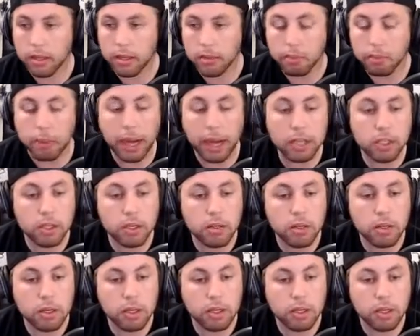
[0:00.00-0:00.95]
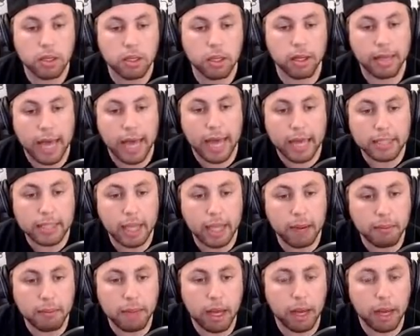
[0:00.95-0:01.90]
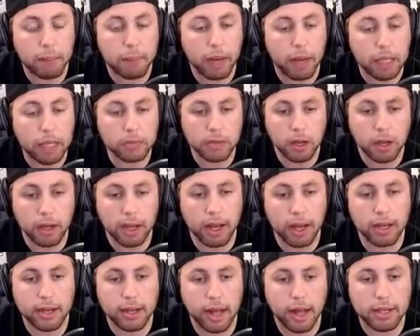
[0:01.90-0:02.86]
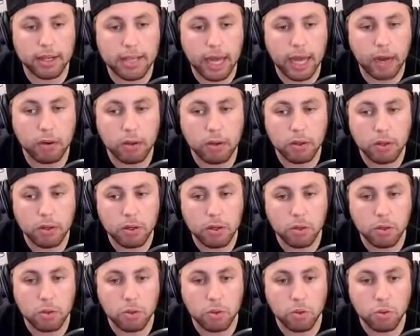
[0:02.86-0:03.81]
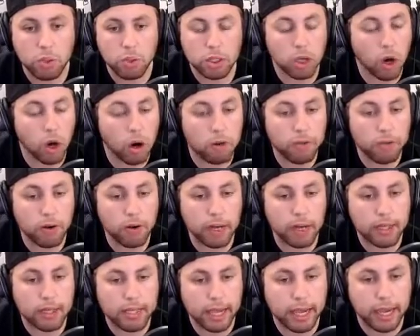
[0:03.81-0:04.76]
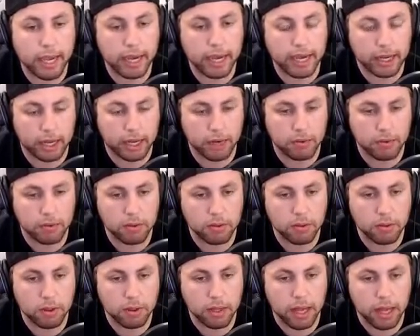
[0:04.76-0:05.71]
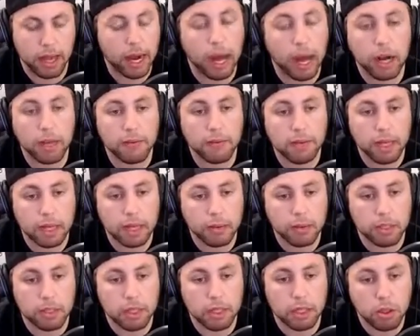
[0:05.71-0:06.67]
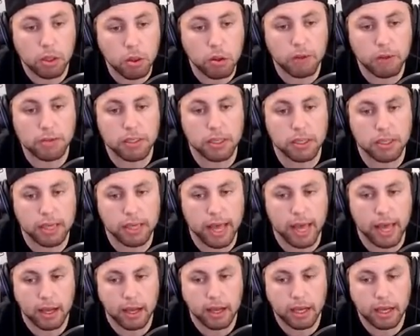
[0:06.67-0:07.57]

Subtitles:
Mind you, the last time that Masvidal got knocked out was over a decade ago. And I don't even think he was in the UFC yet.